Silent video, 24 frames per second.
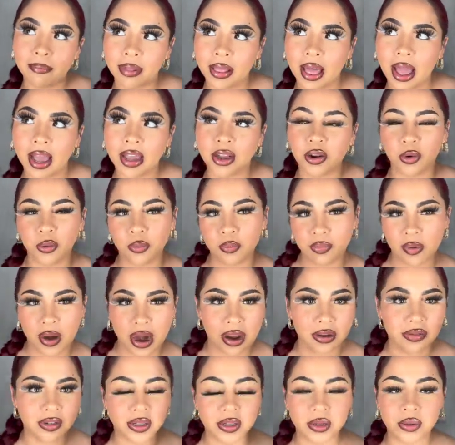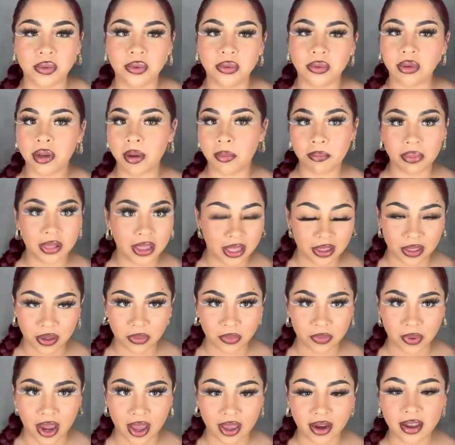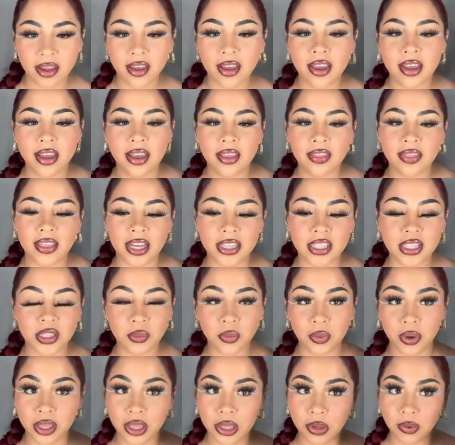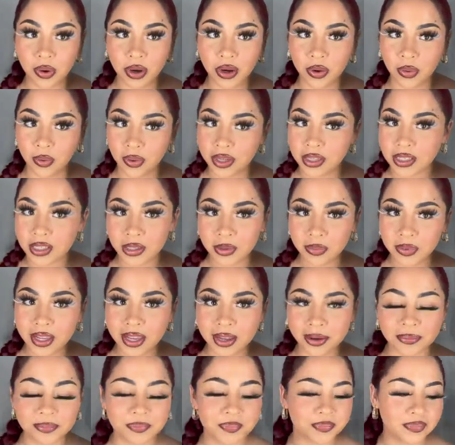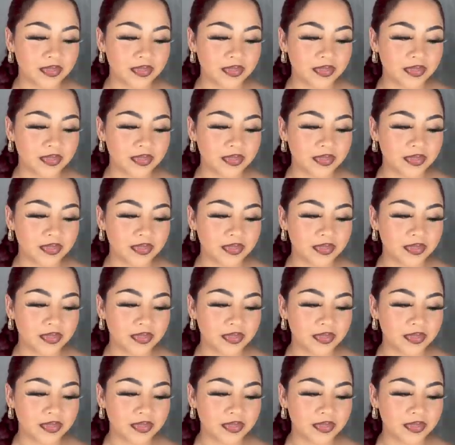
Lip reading: black or brown to completely red. That's what you are going to need.